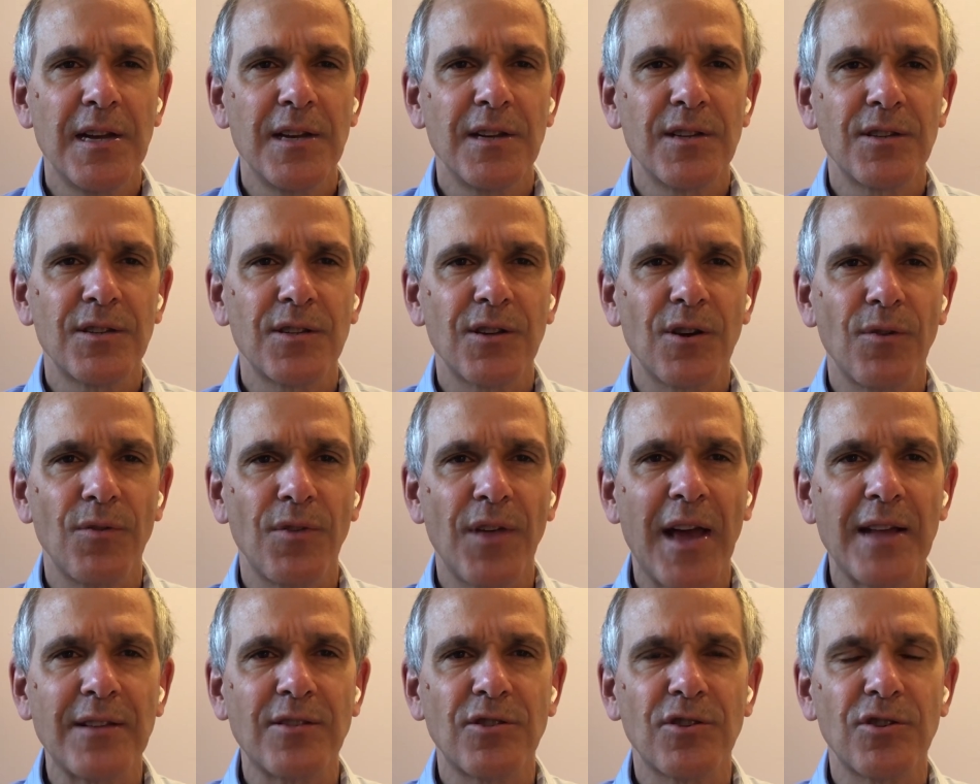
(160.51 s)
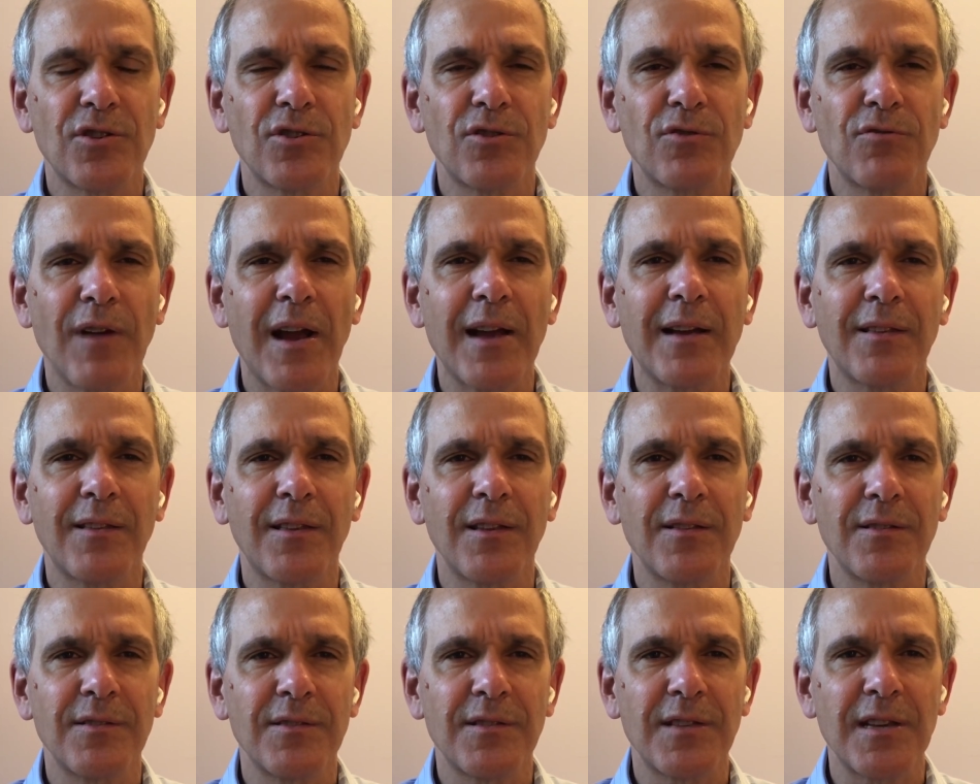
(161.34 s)
So that
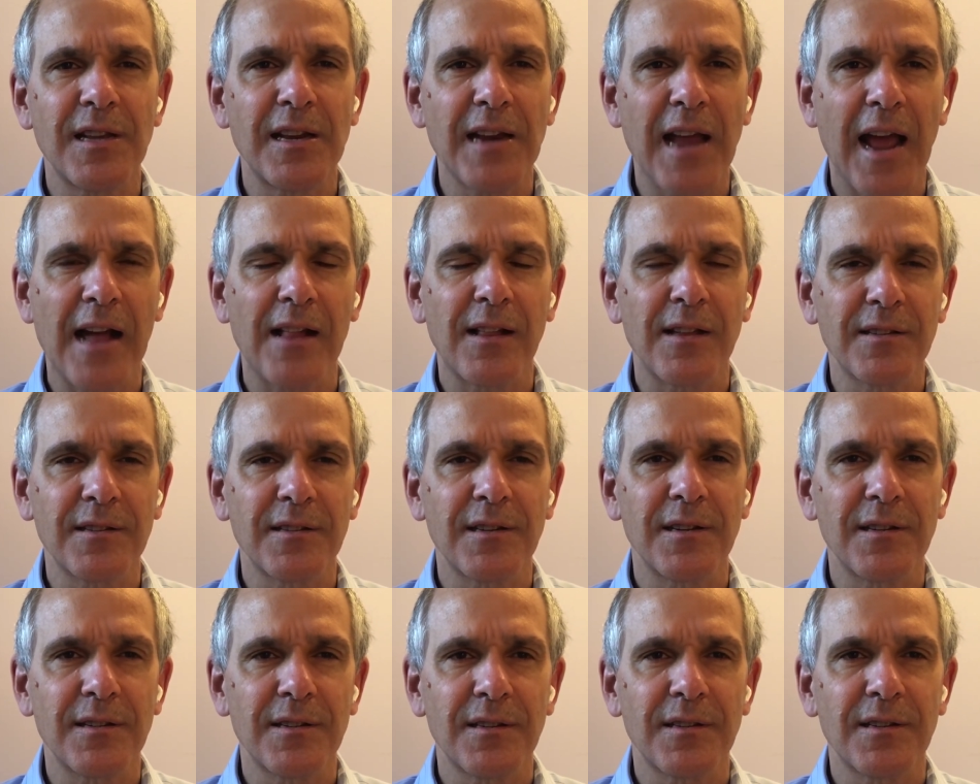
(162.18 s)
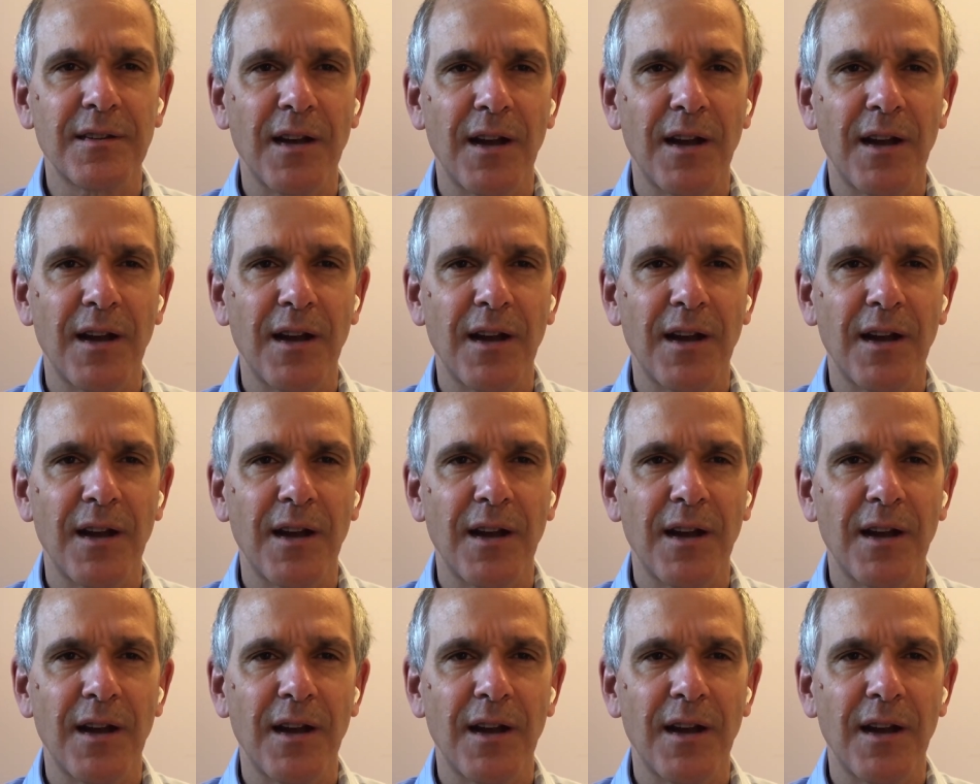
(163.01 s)
strengthens the analysis